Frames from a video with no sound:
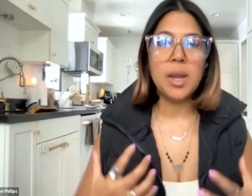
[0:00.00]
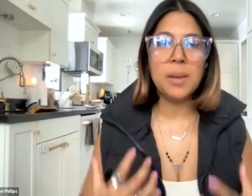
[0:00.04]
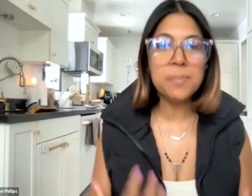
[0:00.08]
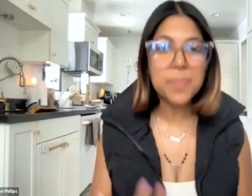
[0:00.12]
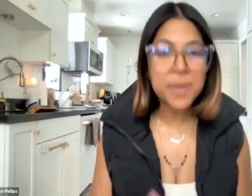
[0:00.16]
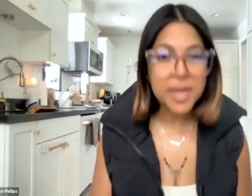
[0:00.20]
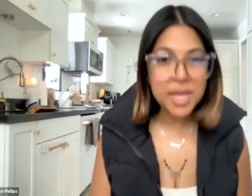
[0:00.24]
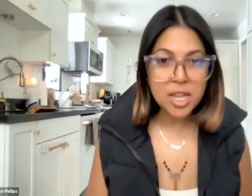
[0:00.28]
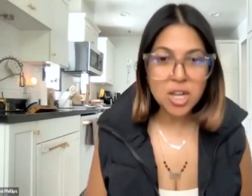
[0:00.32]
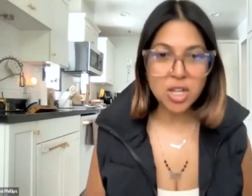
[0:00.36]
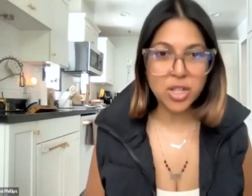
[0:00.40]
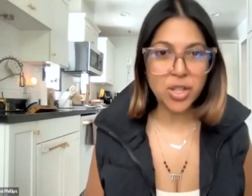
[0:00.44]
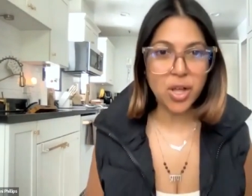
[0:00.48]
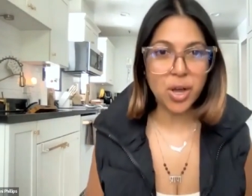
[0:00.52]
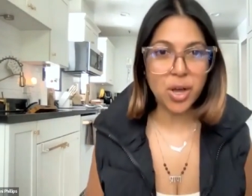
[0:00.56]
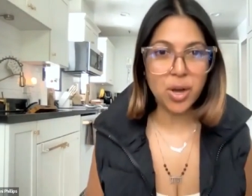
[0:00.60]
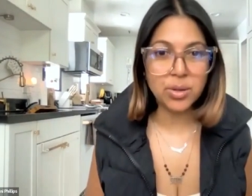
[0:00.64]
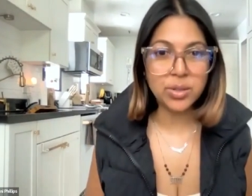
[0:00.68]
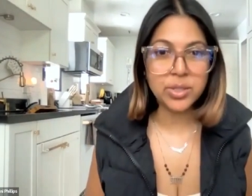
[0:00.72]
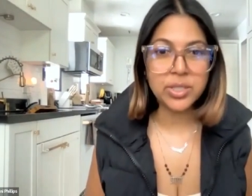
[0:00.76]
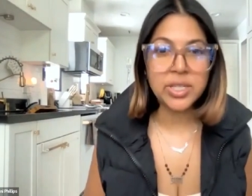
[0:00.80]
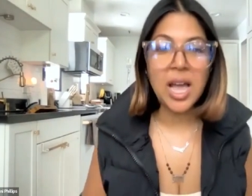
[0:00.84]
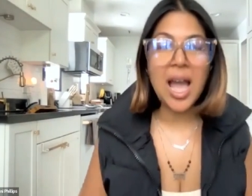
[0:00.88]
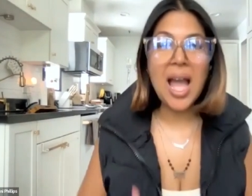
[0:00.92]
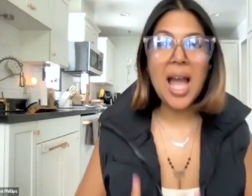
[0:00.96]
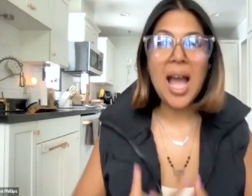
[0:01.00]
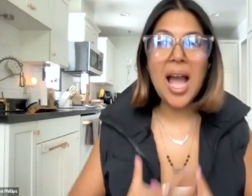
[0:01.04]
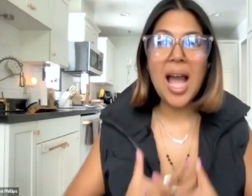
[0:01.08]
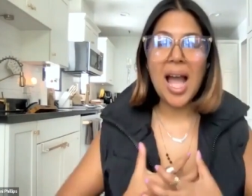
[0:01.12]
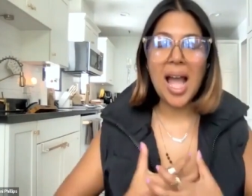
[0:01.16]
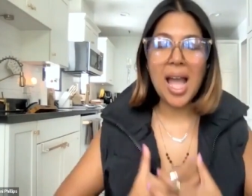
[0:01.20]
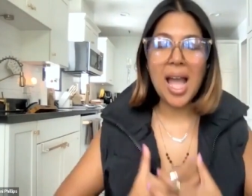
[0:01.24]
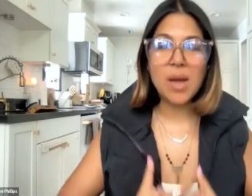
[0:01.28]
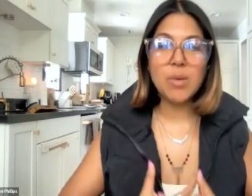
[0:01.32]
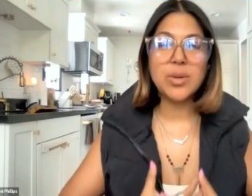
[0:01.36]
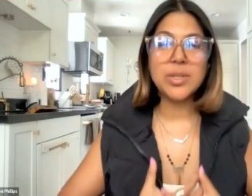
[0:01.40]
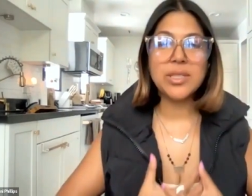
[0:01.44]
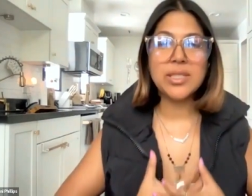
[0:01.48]
being close
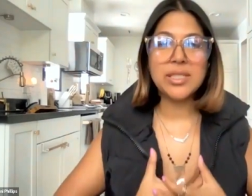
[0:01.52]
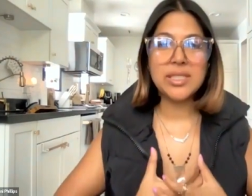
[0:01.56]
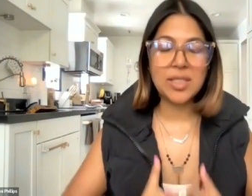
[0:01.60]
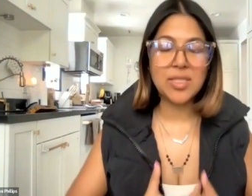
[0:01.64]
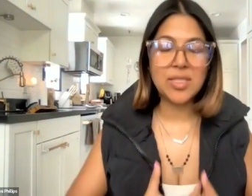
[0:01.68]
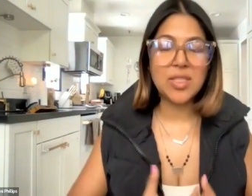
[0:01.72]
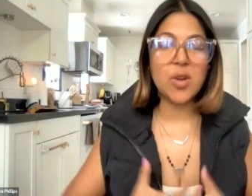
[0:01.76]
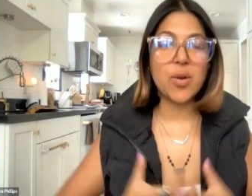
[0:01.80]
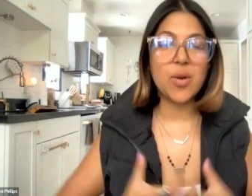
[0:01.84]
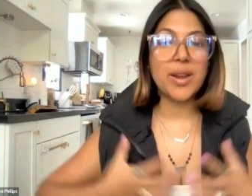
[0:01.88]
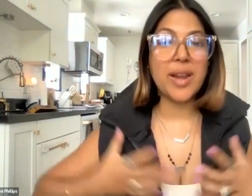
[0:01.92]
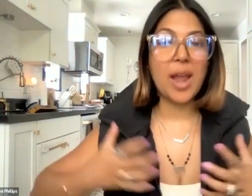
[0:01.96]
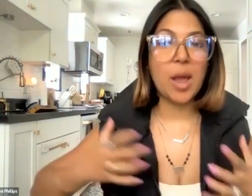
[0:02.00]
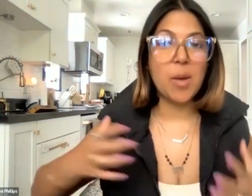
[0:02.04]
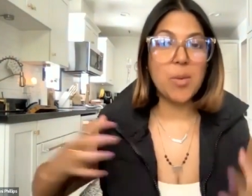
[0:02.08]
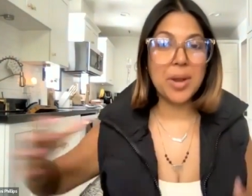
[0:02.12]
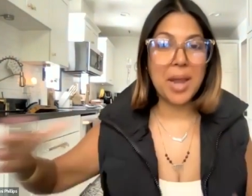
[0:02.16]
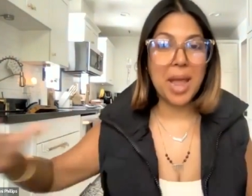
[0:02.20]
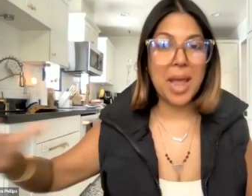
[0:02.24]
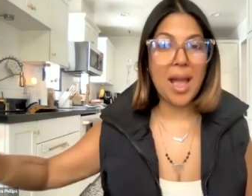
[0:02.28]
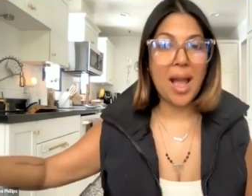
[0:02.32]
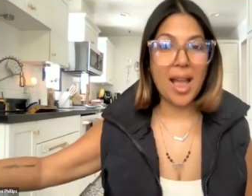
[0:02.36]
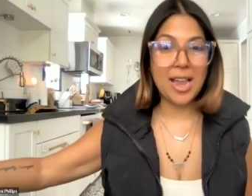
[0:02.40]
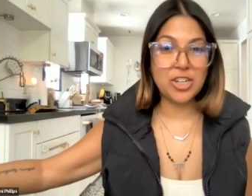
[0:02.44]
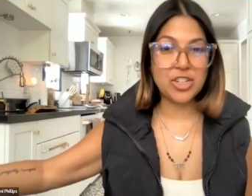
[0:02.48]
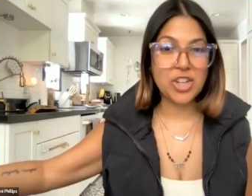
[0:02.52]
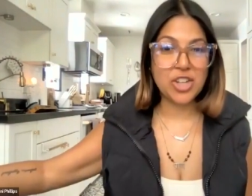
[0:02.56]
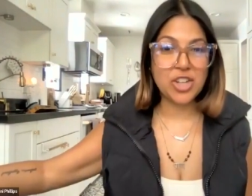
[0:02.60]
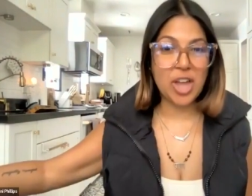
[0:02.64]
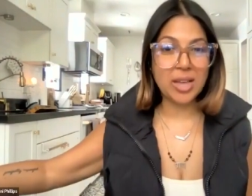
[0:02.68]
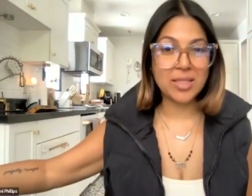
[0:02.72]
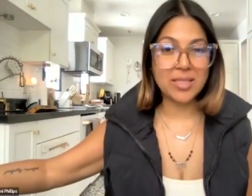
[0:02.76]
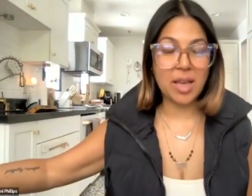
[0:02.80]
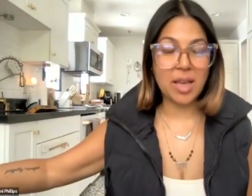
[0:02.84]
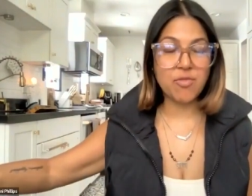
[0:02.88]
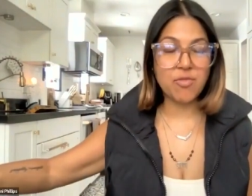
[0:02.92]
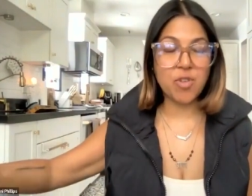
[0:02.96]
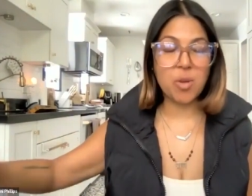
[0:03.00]
i would sit there and i would
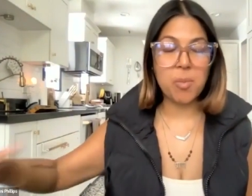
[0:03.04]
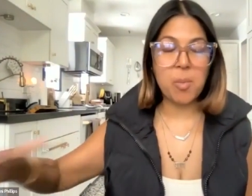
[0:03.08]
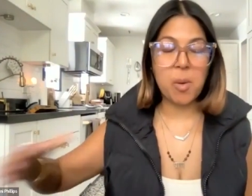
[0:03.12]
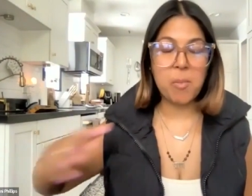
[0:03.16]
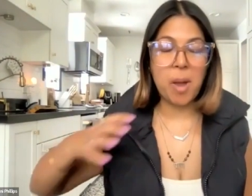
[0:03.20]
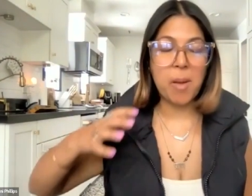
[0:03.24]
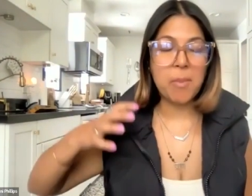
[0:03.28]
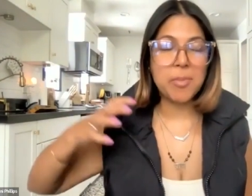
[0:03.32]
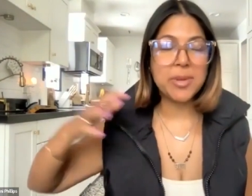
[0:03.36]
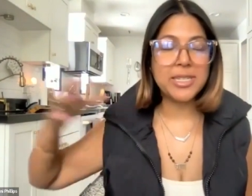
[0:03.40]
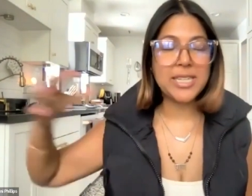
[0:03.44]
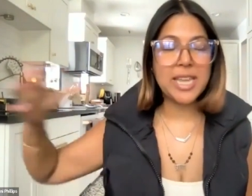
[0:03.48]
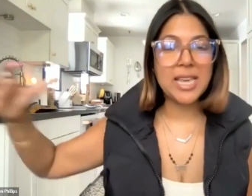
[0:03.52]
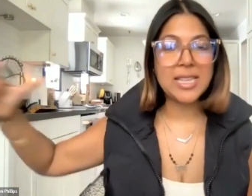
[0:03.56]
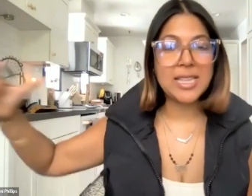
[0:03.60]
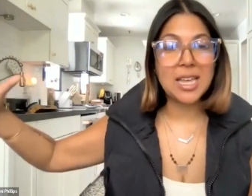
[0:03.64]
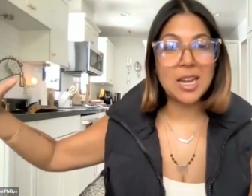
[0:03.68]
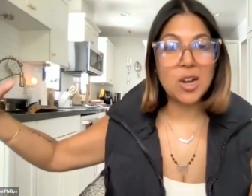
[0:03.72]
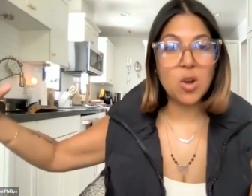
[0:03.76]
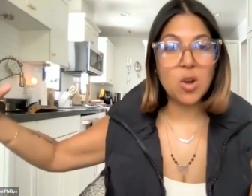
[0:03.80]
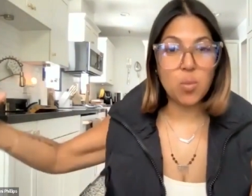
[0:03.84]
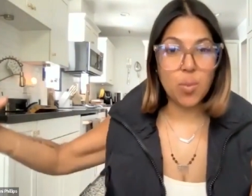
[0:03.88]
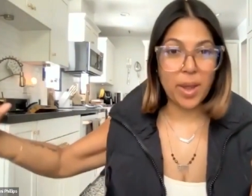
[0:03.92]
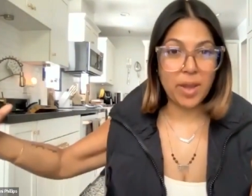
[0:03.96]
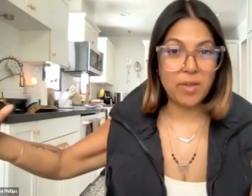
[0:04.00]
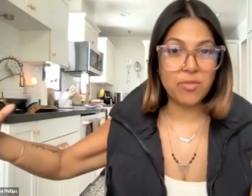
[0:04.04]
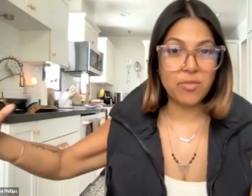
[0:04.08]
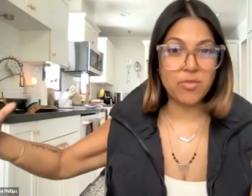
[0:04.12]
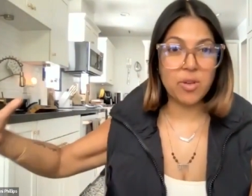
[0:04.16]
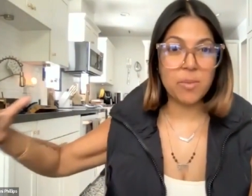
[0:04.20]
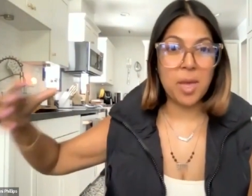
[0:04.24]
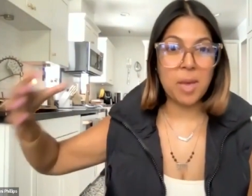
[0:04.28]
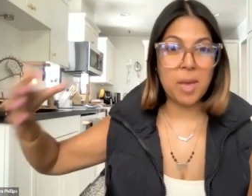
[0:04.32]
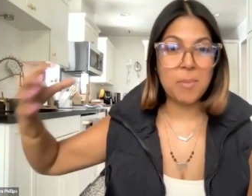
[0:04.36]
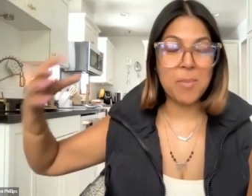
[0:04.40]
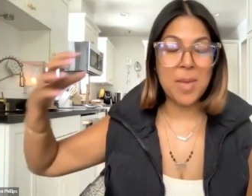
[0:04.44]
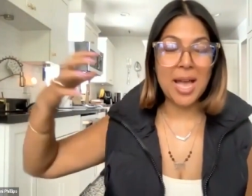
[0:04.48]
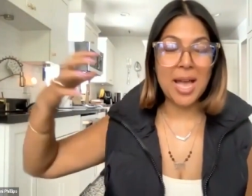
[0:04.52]
hijack that from him i would take that away
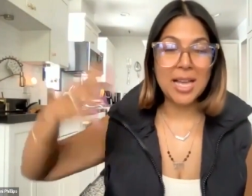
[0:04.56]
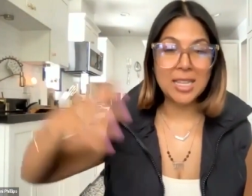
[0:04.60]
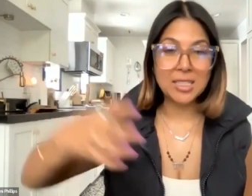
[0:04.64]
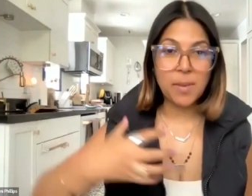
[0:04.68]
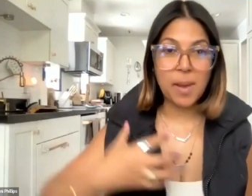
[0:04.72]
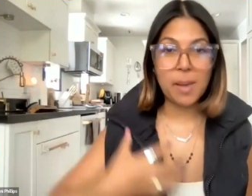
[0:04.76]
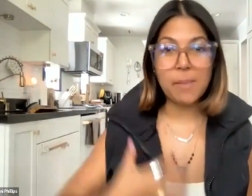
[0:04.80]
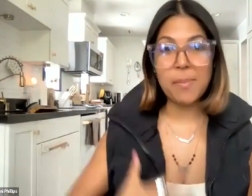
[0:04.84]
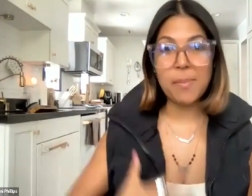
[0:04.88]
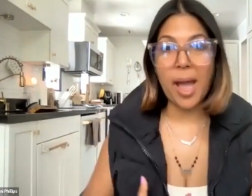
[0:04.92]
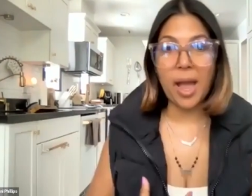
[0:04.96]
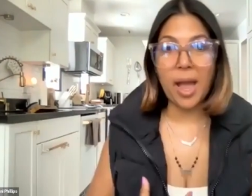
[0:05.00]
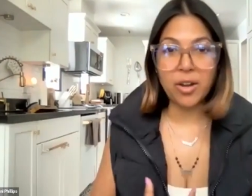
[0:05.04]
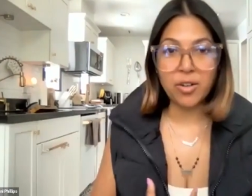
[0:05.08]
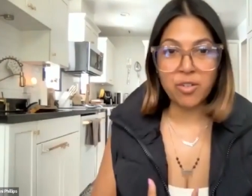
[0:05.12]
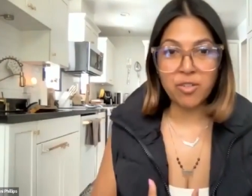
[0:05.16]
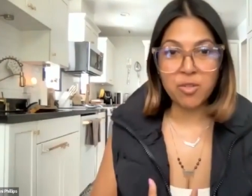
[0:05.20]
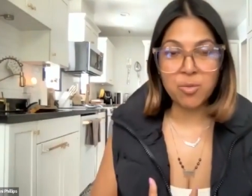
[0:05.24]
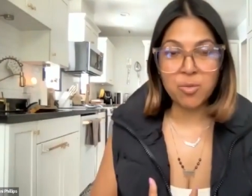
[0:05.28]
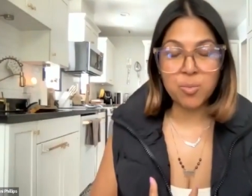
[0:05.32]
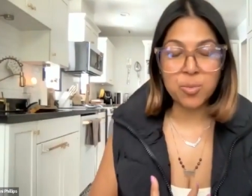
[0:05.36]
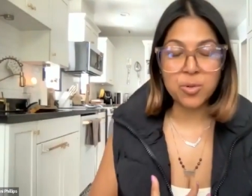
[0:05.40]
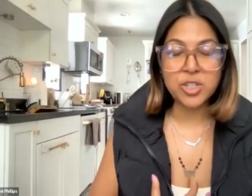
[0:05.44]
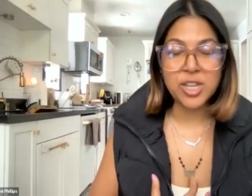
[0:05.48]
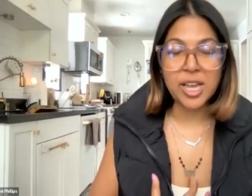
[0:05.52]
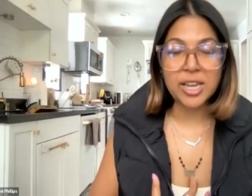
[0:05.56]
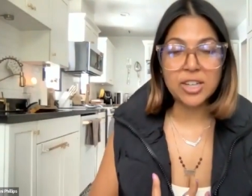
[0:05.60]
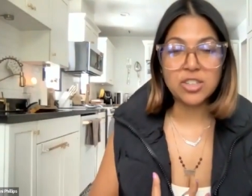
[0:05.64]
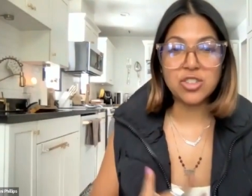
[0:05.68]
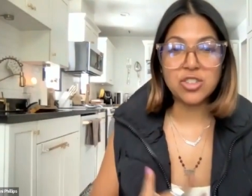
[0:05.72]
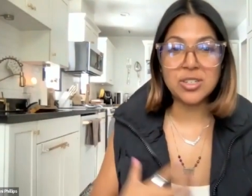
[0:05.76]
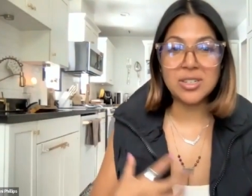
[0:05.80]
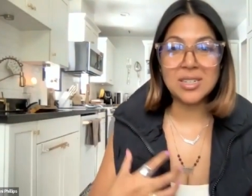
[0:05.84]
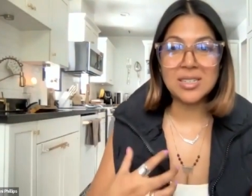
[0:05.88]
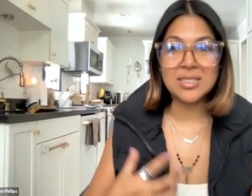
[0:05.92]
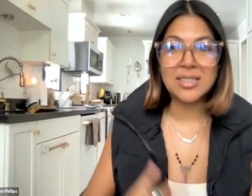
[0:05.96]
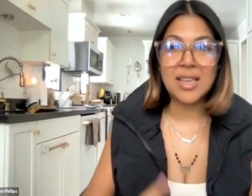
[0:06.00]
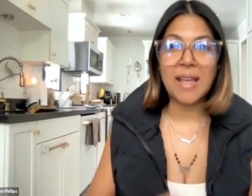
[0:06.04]
from him as my pattern of
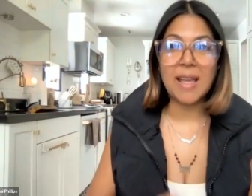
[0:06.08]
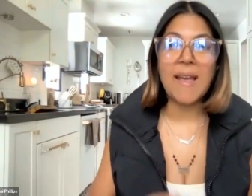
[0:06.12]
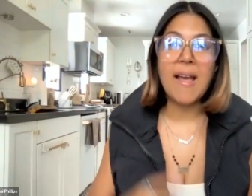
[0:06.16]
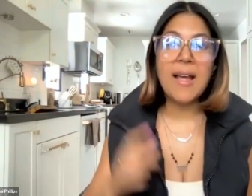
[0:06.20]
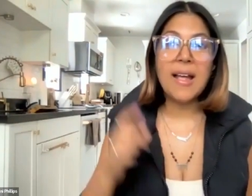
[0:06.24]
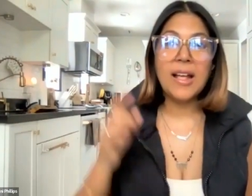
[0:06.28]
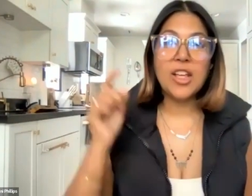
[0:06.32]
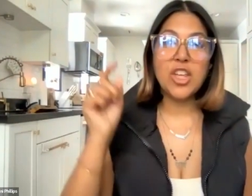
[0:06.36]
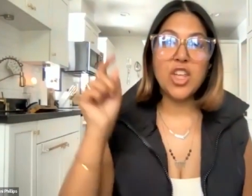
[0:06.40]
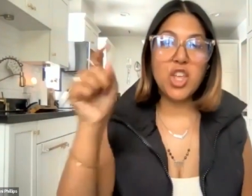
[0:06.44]
protection to say